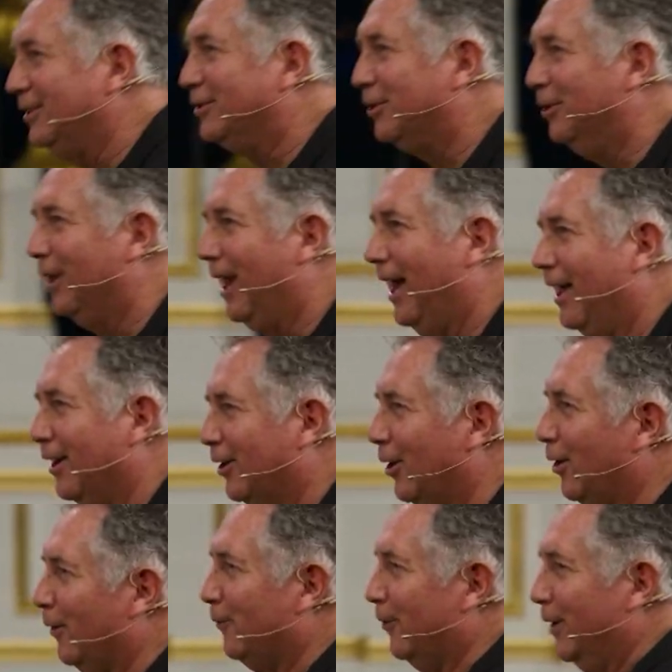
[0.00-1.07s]
school, I had a
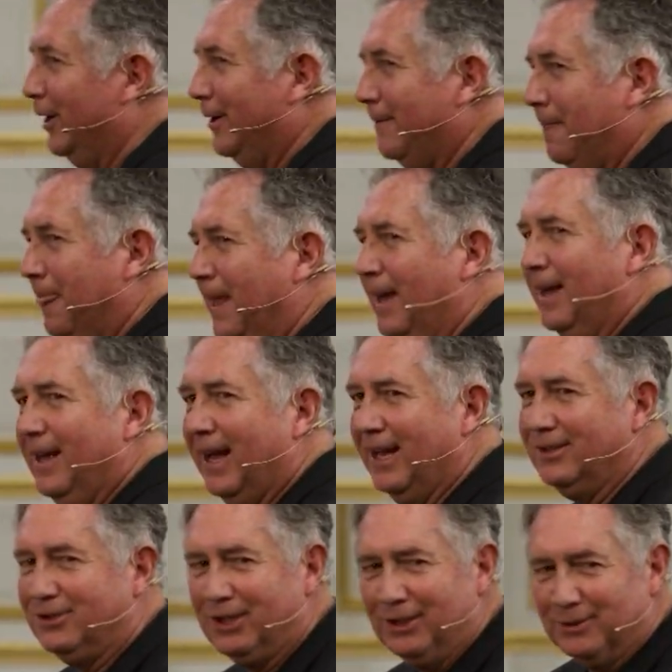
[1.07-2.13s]
girlfriend,
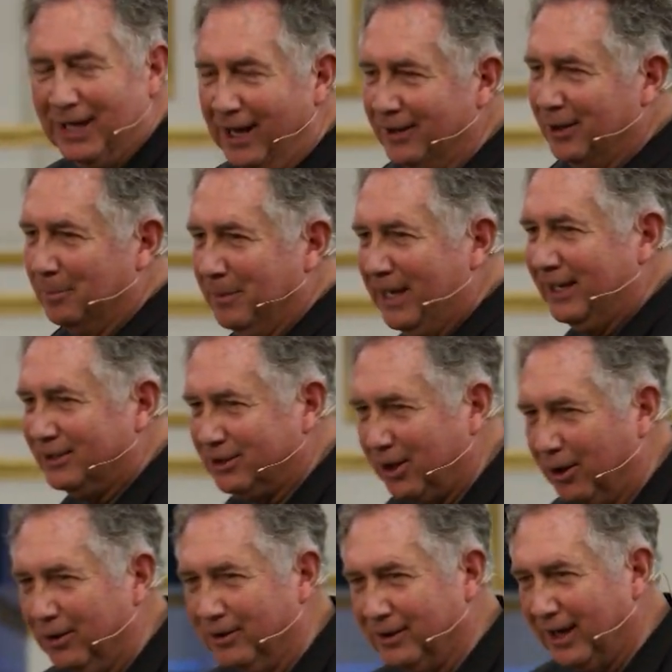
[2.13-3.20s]
and she had the
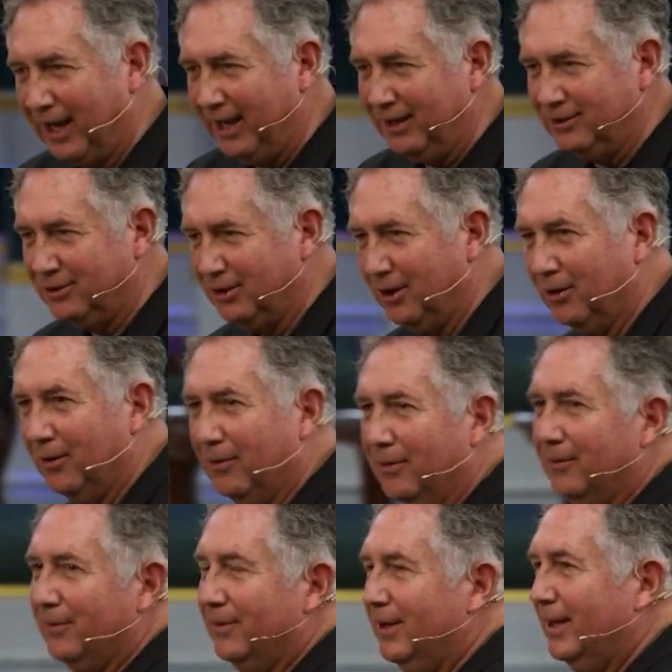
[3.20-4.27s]
miniskirt days, you know,
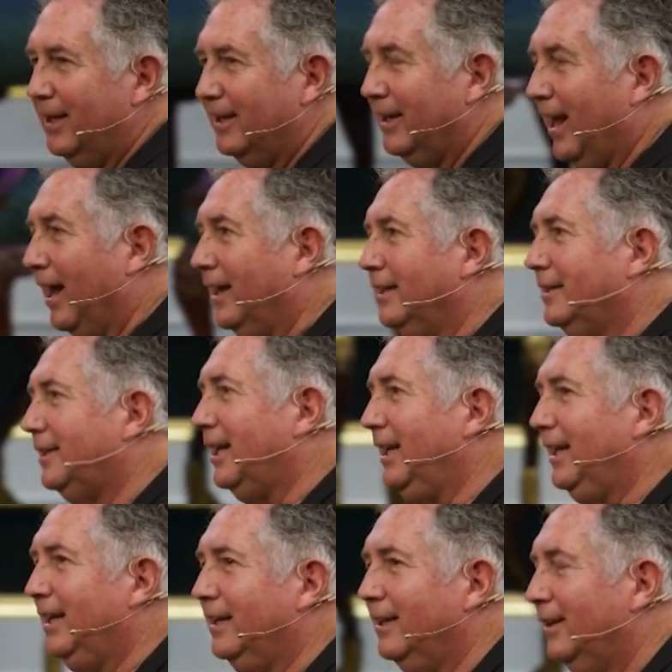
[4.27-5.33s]

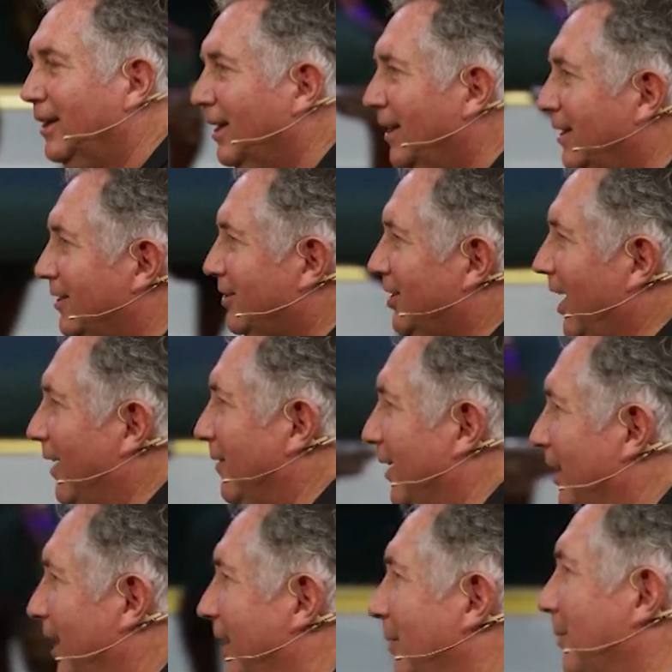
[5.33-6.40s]

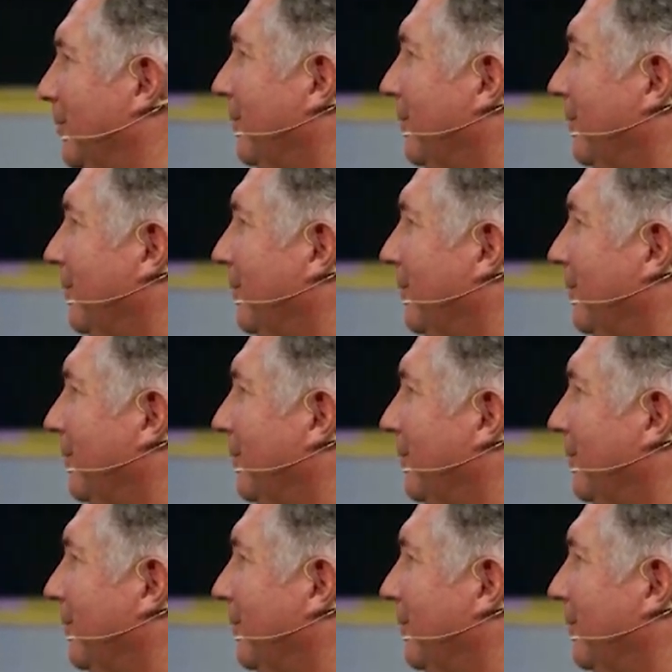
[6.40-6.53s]
1970.